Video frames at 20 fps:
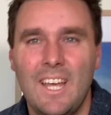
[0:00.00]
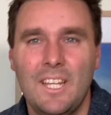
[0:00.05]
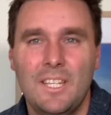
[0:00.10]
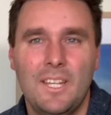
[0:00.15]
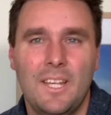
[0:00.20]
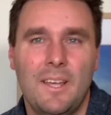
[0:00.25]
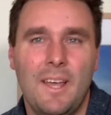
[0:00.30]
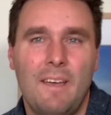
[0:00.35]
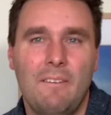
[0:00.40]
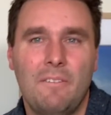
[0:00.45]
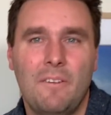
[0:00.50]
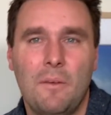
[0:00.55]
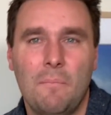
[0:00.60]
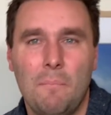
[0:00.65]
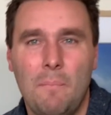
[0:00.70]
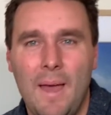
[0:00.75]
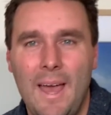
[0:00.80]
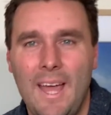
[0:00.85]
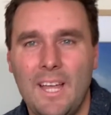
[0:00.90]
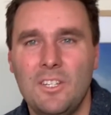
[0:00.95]
to have
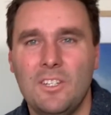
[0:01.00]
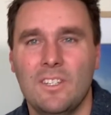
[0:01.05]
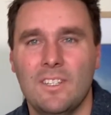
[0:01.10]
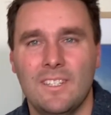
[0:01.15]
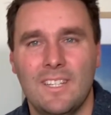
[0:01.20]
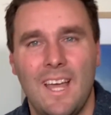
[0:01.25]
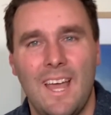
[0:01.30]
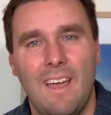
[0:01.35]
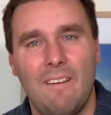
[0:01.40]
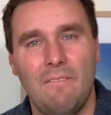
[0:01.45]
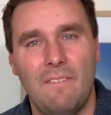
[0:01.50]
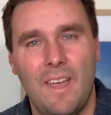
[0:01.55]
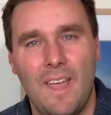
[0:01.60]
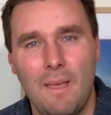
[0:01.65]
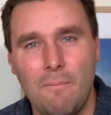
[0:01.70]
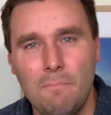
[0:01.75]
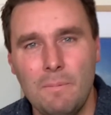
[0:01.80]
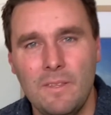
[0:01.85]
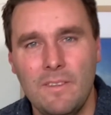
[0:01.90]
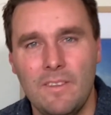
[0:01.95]
compassion, to have
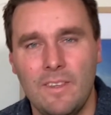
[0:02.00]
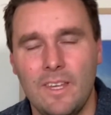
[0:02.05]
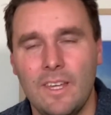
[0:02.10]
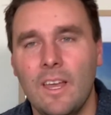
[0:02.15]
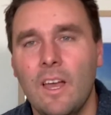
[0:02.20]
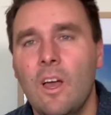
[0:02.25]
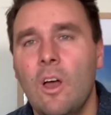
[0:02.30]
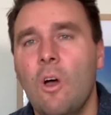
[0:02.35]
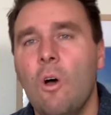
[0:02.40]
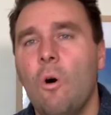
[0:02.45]
empathy.